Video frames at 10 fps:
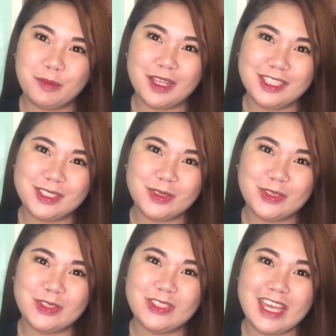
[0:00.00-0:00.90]
everybody.
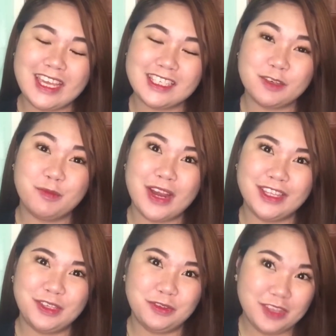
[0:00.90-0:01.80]
So today is a
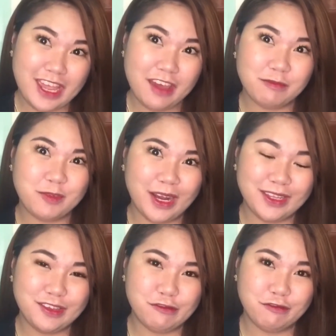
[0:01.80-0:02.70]
brand new day, a
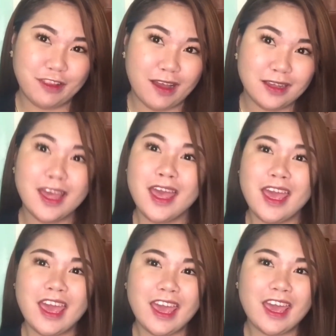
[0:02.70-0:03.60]
brand new vlog.
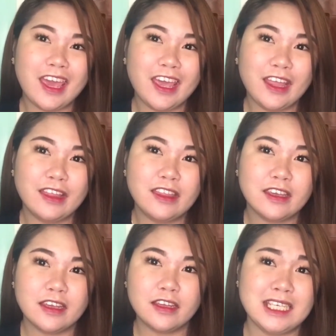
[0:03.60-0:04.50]
And
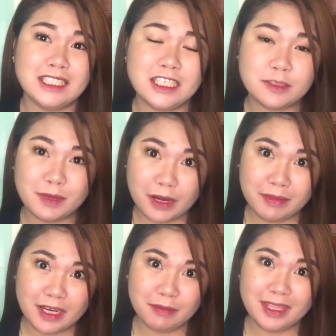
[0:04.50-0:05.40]
since
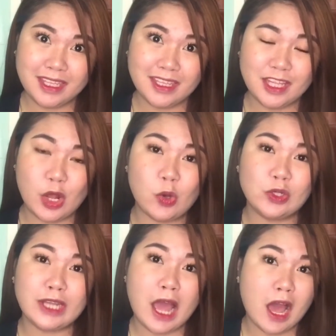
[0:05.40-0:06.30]
marami-rami na din
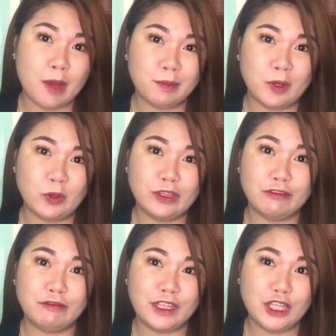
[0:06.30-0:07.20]
akong na-upload
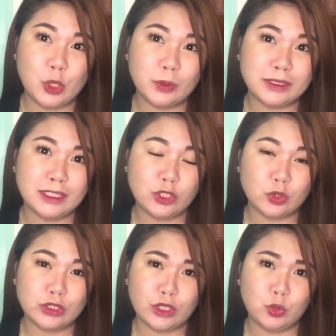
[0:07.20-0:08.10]
na videos
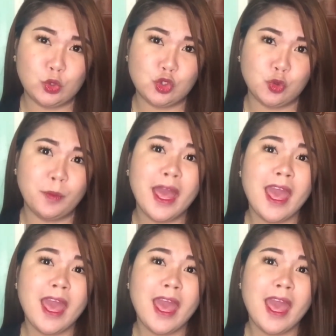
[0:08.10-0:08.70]
dito sa YouTube,